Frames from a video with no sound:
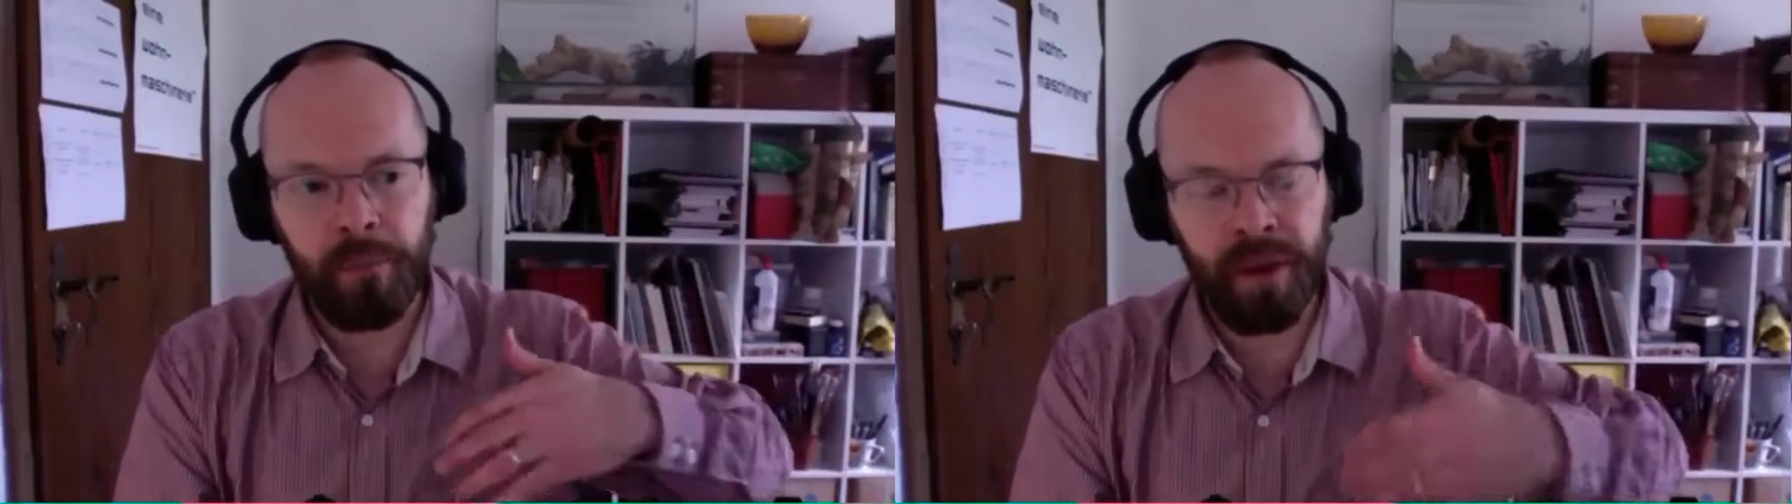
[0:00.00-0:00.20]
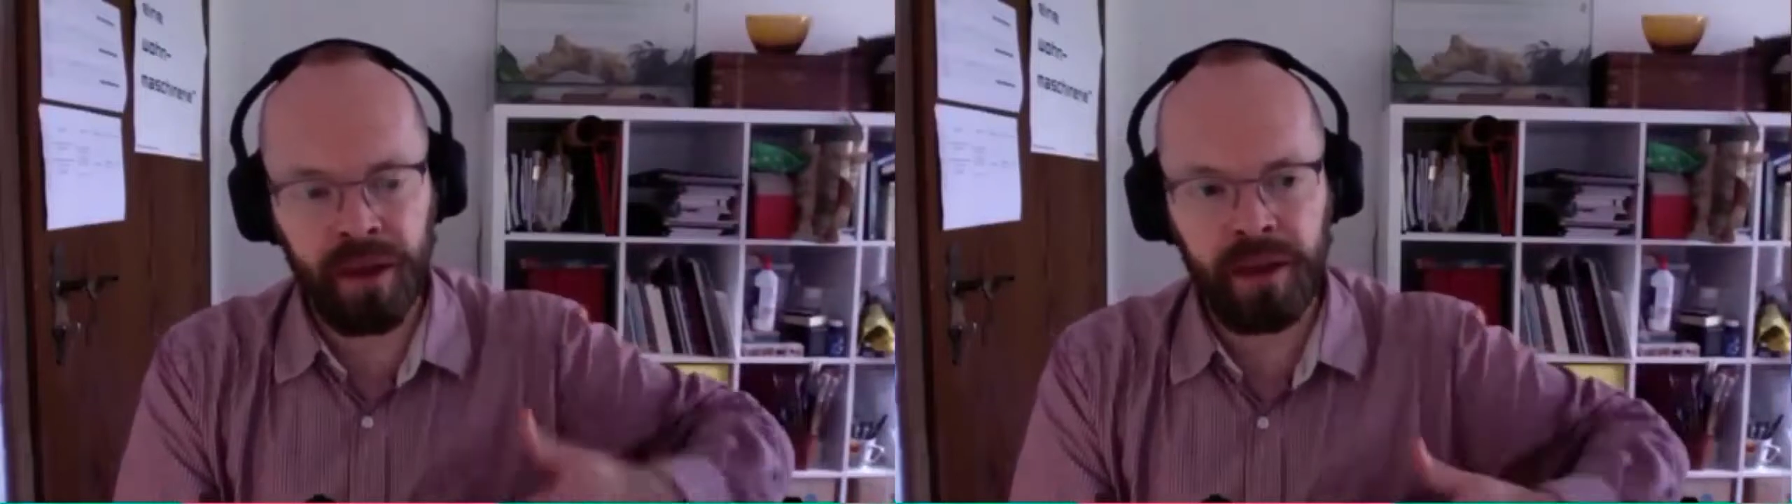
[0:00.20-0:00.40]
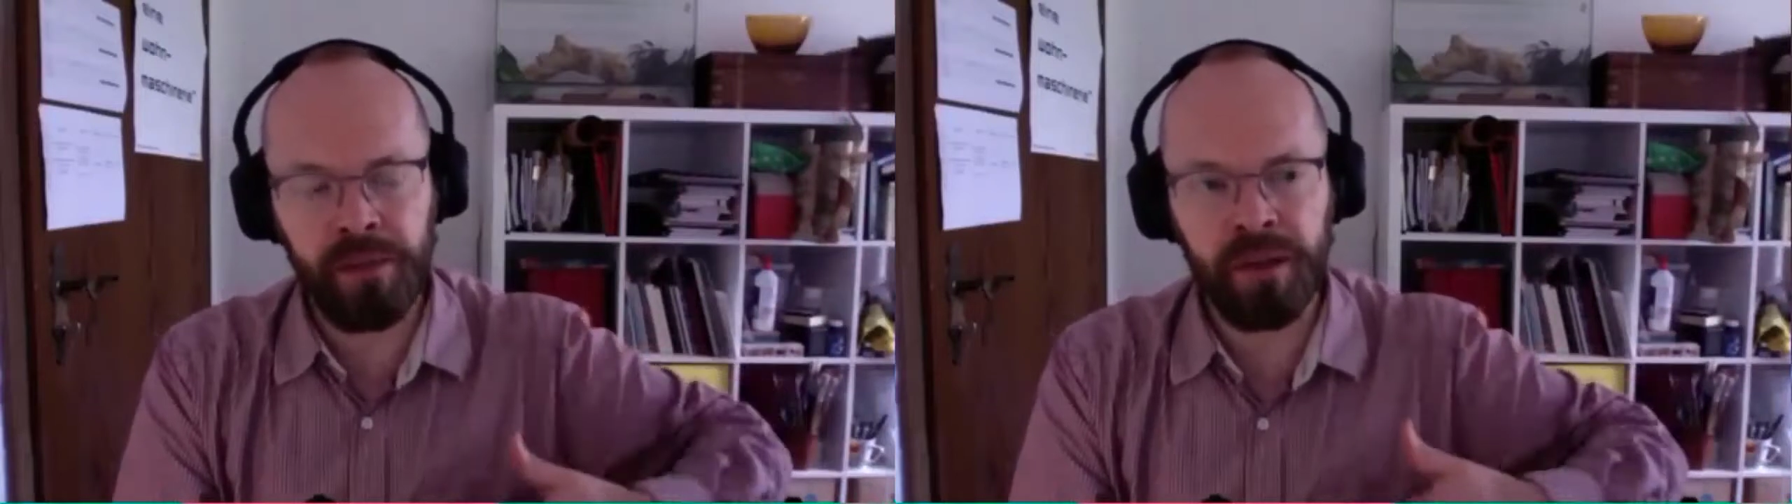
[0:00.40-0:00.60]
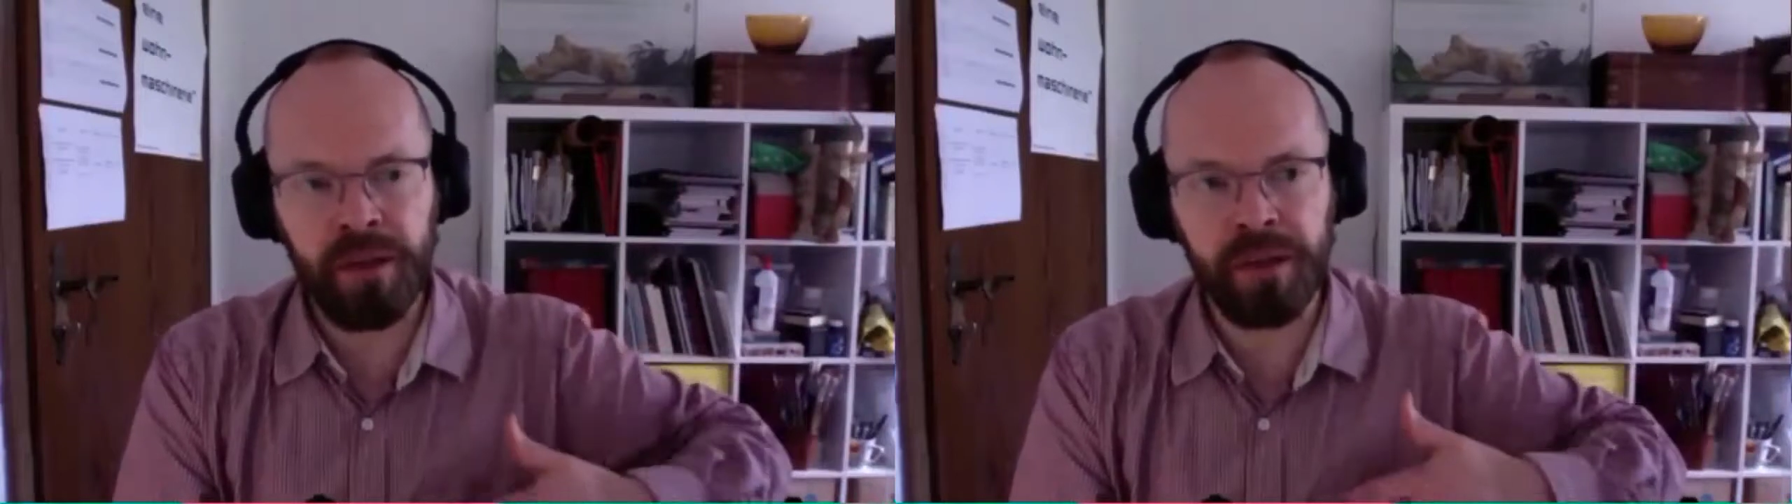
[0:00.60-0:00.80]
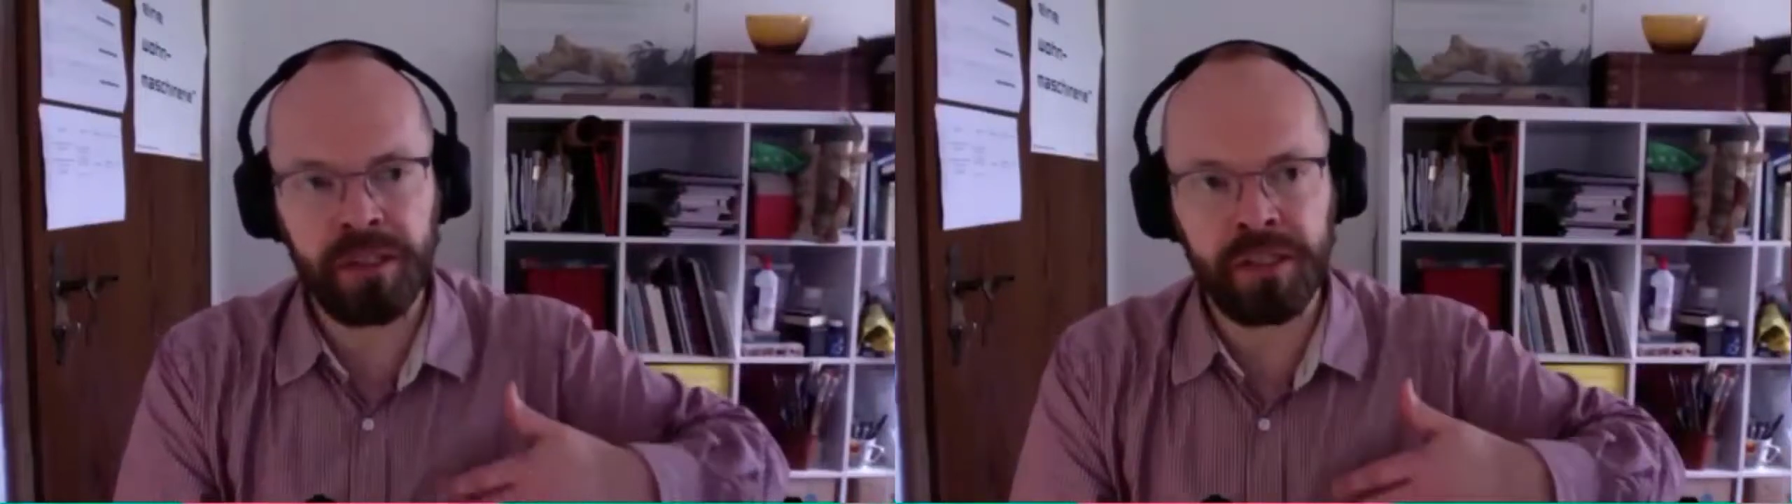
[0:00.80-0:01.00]
partly
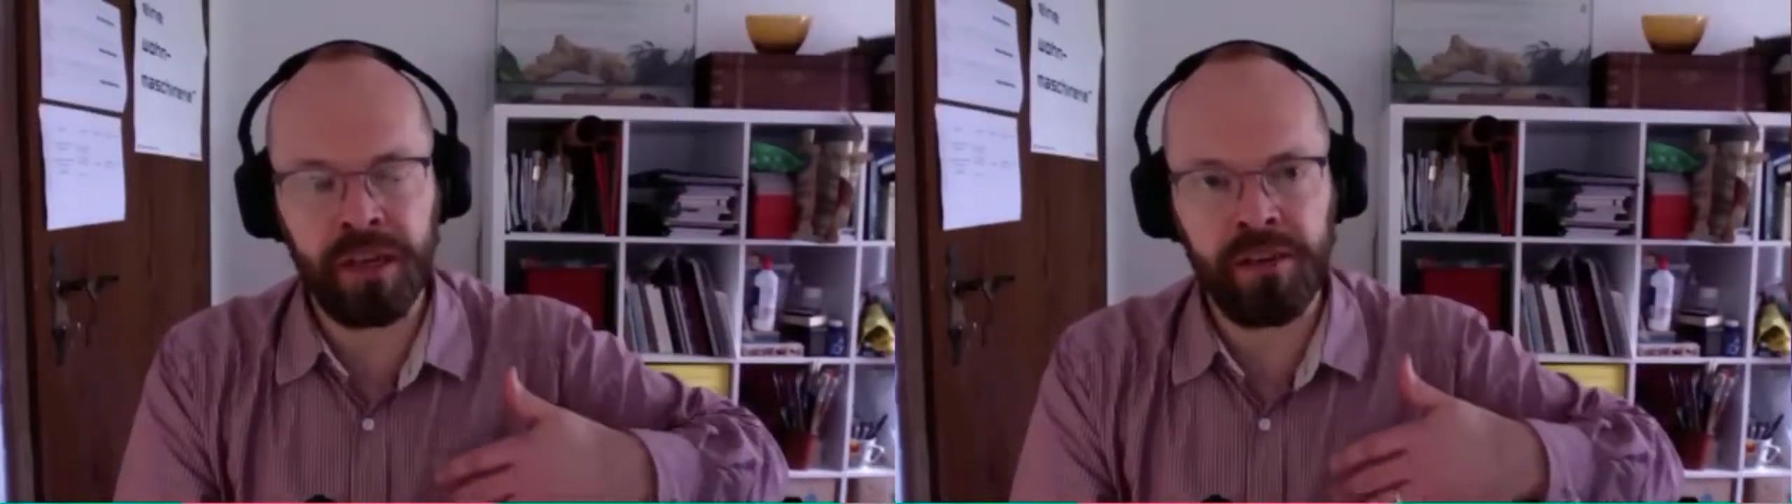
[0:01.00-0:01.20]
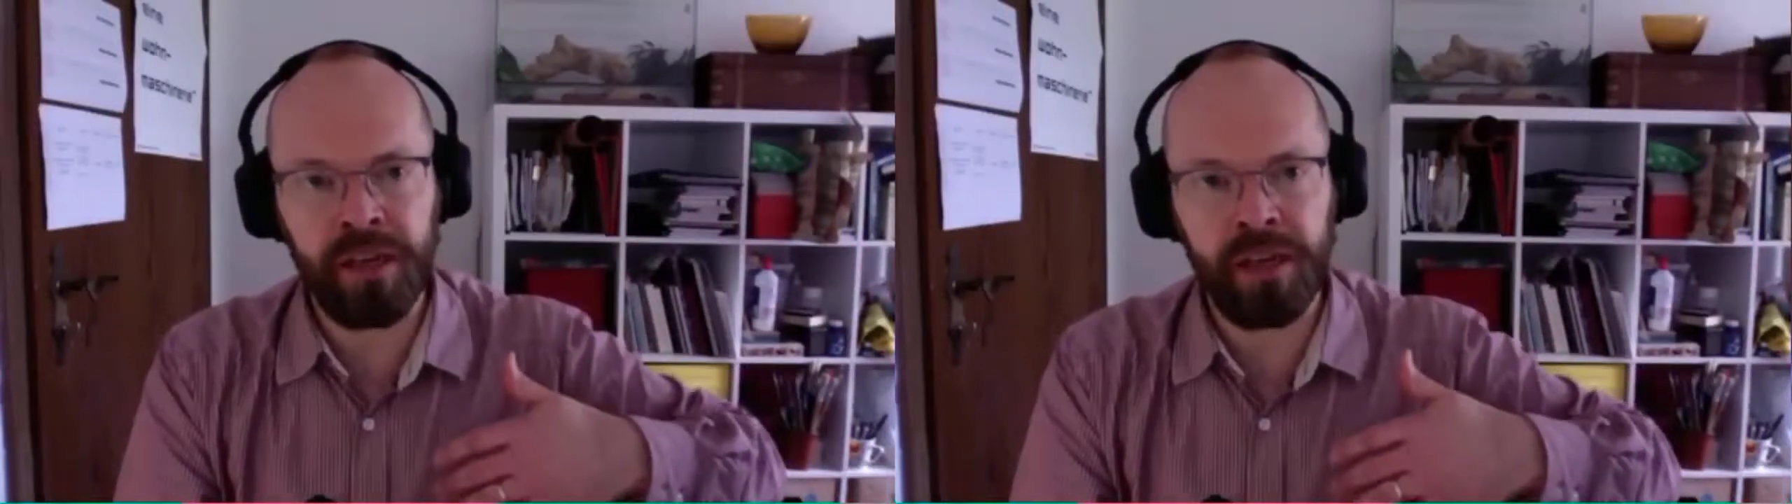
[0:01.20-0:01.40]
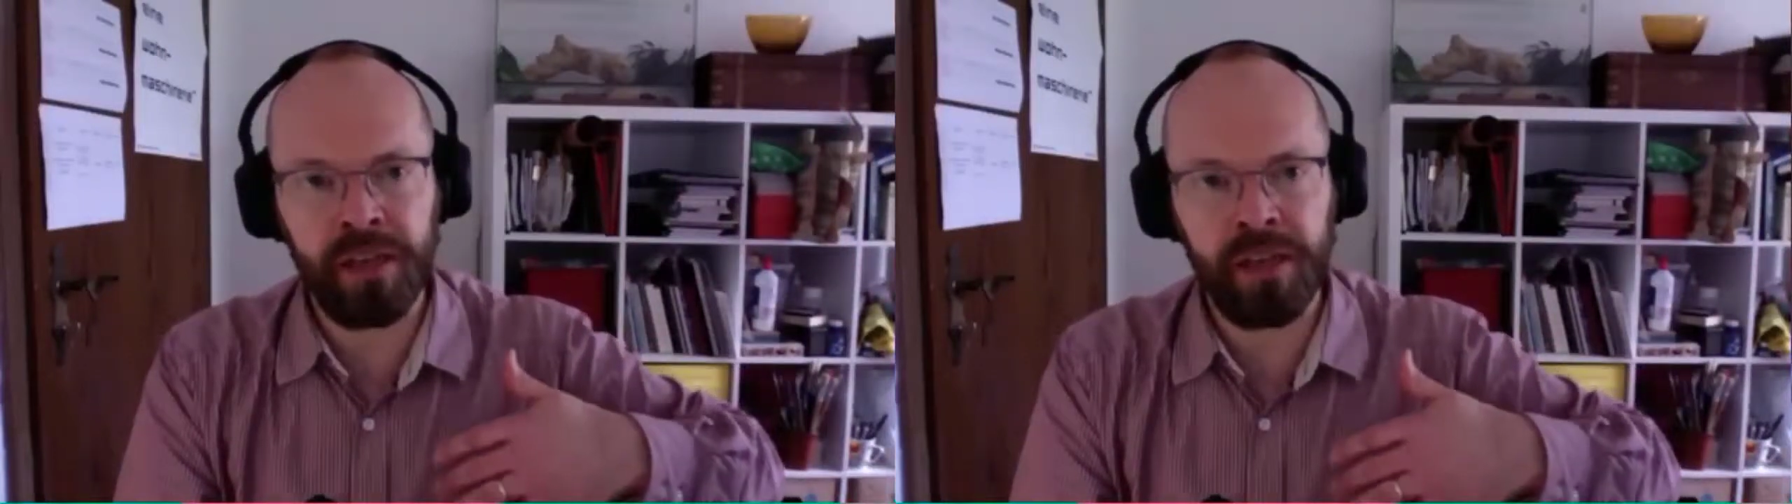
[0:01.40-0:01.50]
because I think